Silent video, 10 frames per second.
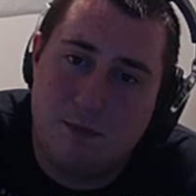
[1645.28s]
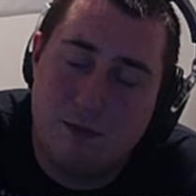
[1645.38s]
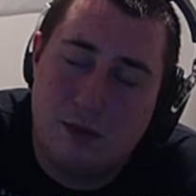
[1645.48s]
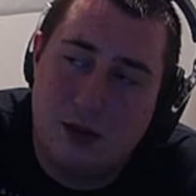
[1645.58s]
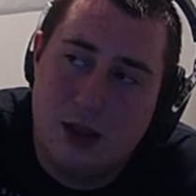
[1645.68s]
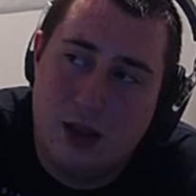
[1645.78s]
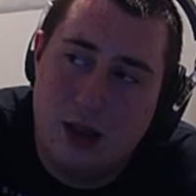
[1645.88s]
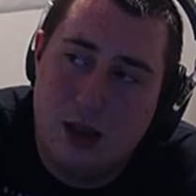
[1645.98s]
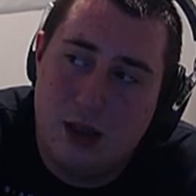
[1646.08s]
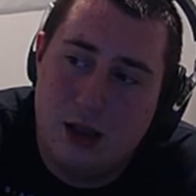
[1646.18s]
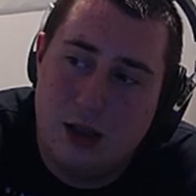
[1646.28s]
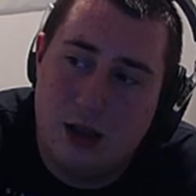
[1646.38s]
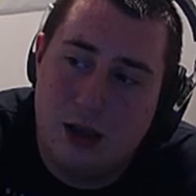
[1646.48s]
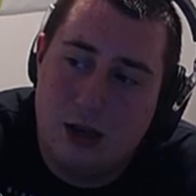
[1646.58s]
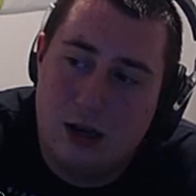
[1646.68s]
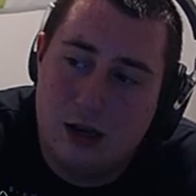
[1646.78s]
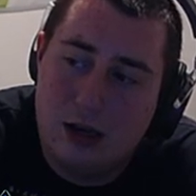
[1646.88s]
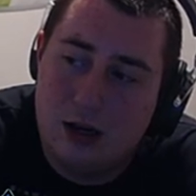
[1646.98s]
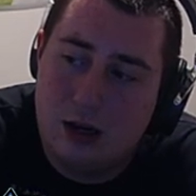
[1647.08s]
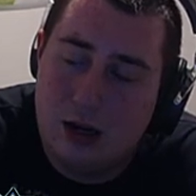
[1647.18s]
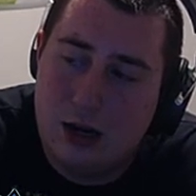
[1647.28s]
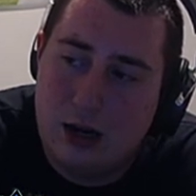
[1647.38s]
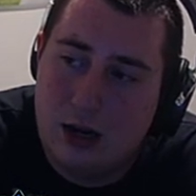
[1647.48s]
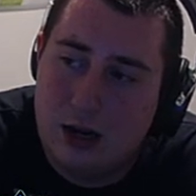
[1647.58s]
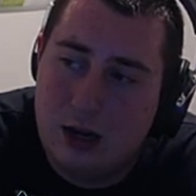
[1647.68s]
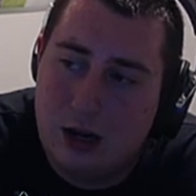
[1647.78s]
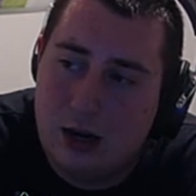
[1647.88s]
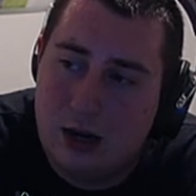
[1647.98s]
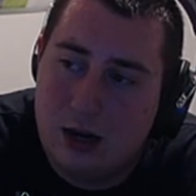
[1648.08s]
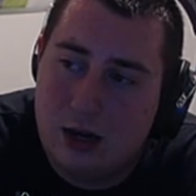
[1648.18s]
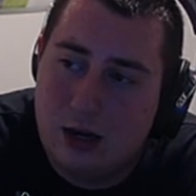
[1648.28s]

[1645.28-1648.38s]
[no speech]